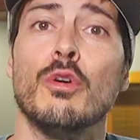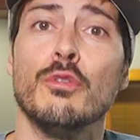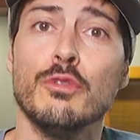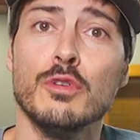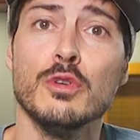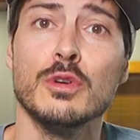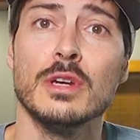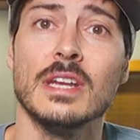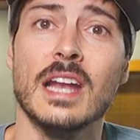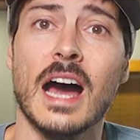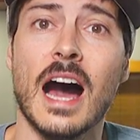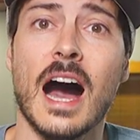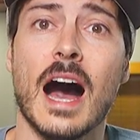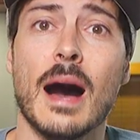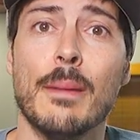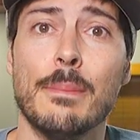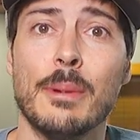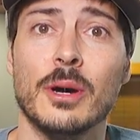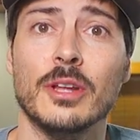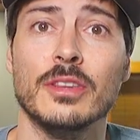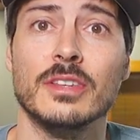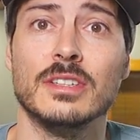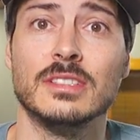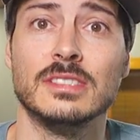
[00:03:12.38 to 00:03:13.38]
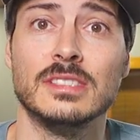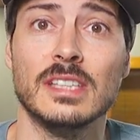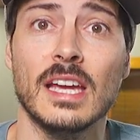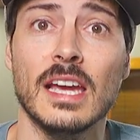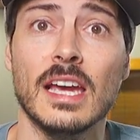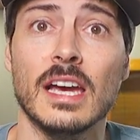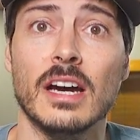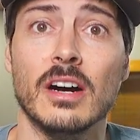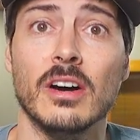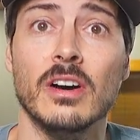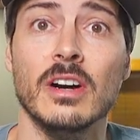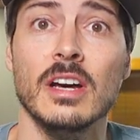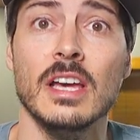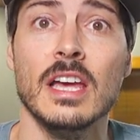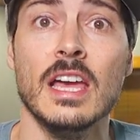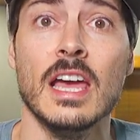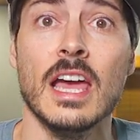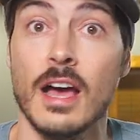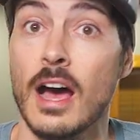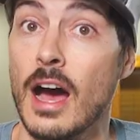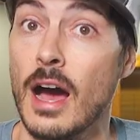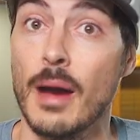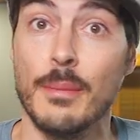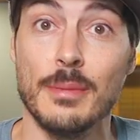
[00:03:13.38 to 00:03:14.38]
if you can hop on the sale,
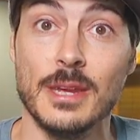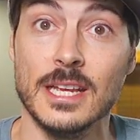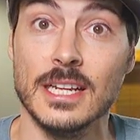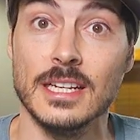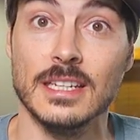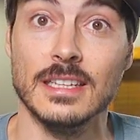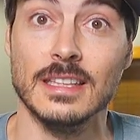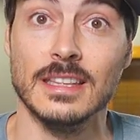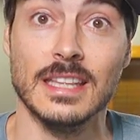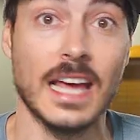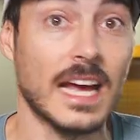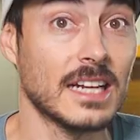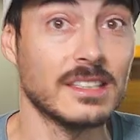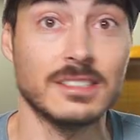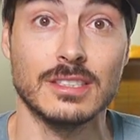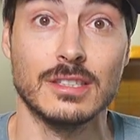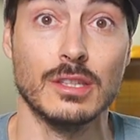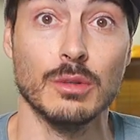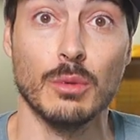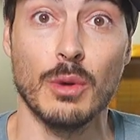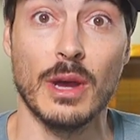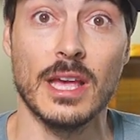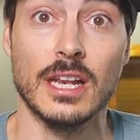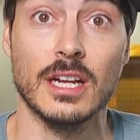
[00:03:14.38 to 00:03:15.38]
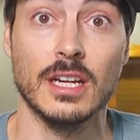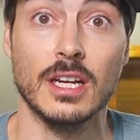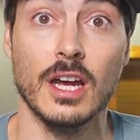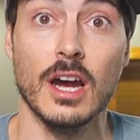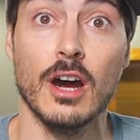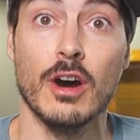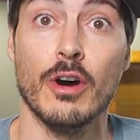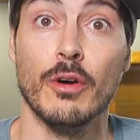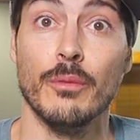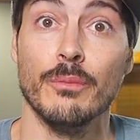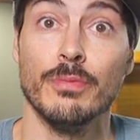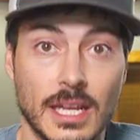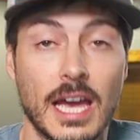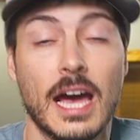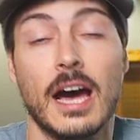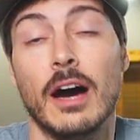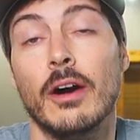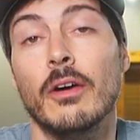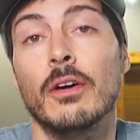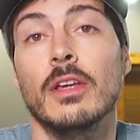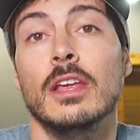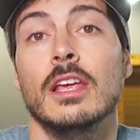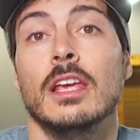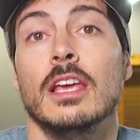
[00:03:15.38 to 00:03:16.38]
I mean, that's the way to go.
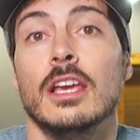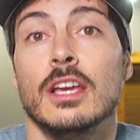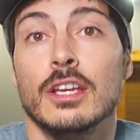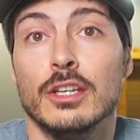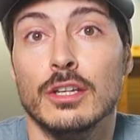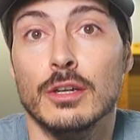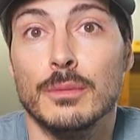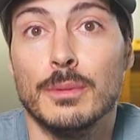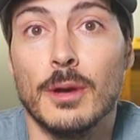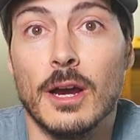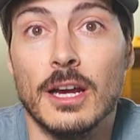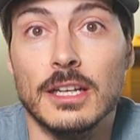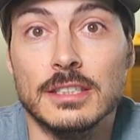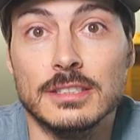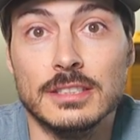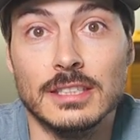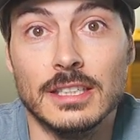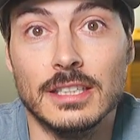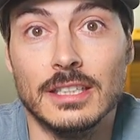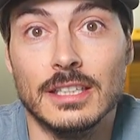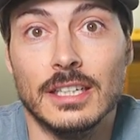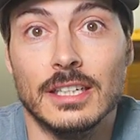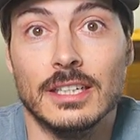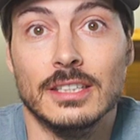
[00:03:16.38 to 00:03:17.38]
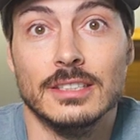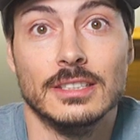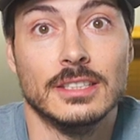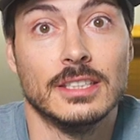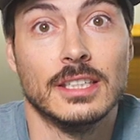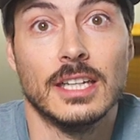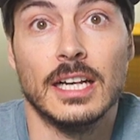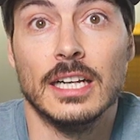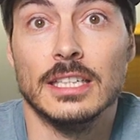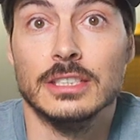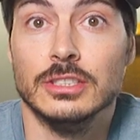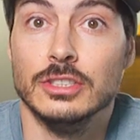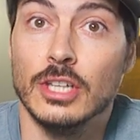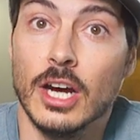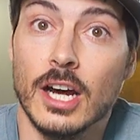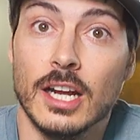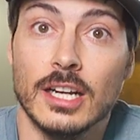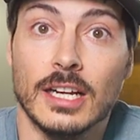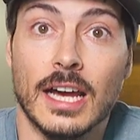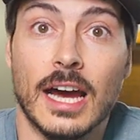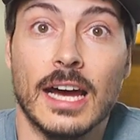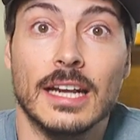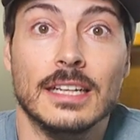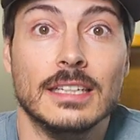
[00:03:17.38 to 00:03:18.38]
Now, you're probably sitting there and you're like,
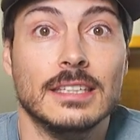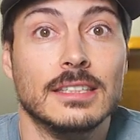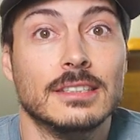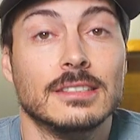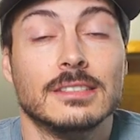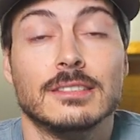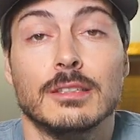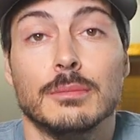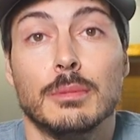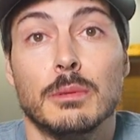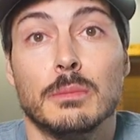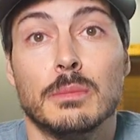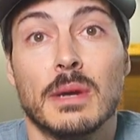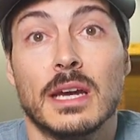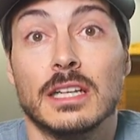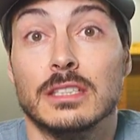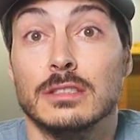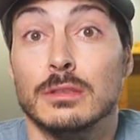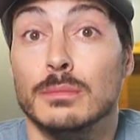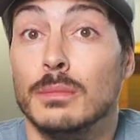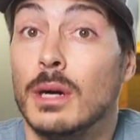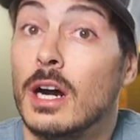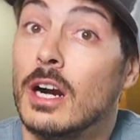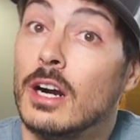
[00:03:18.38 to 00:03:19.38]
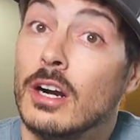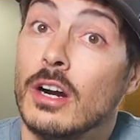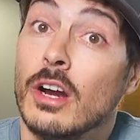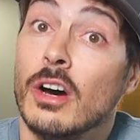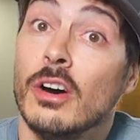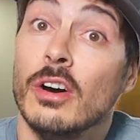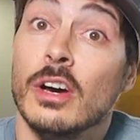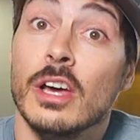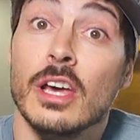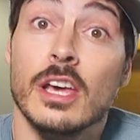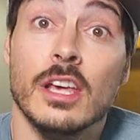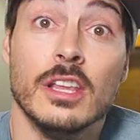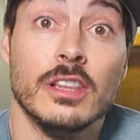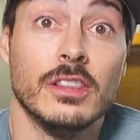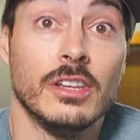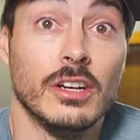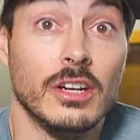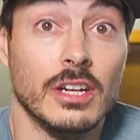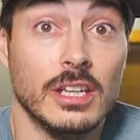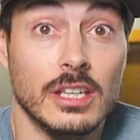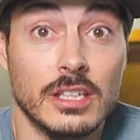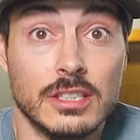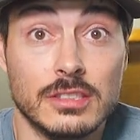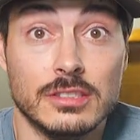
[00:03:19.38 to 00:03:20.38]
John, I need a sleeping bag tomorrow.
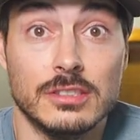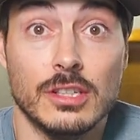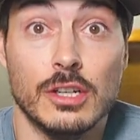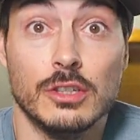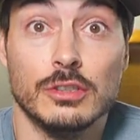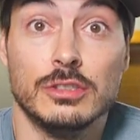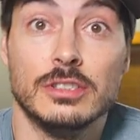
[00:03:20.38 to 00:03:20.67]
There is no